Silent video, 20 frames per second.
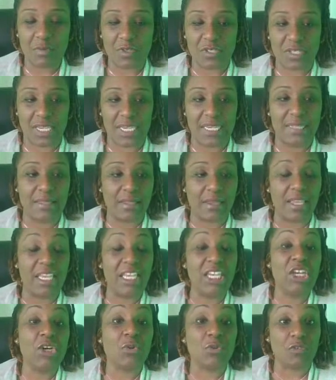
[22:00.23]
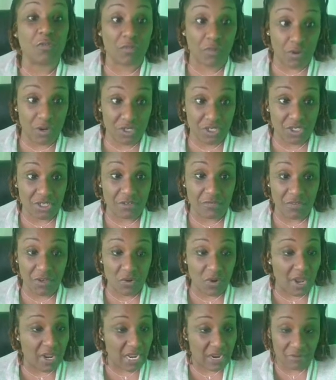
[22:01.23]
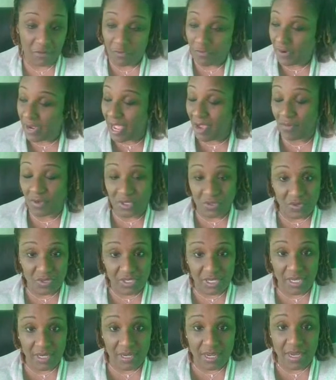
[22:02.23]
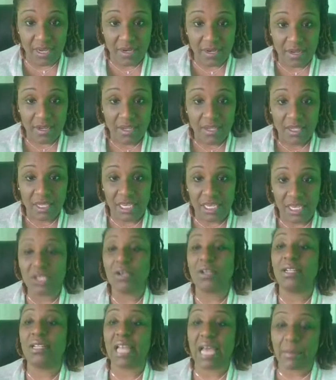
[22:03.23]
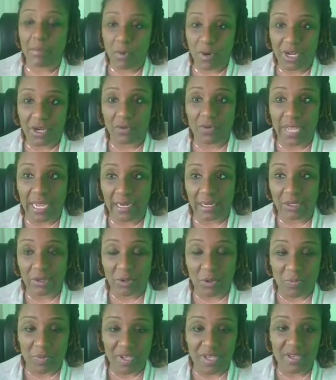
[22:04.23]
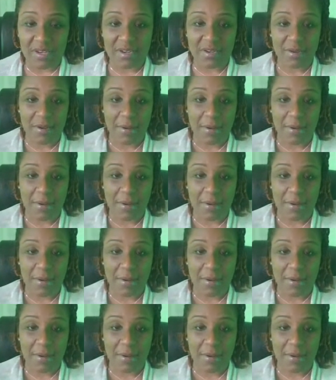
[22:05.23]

was getting the healed version of you. I never forgot when you said that. Can you elaborate on that a little bit?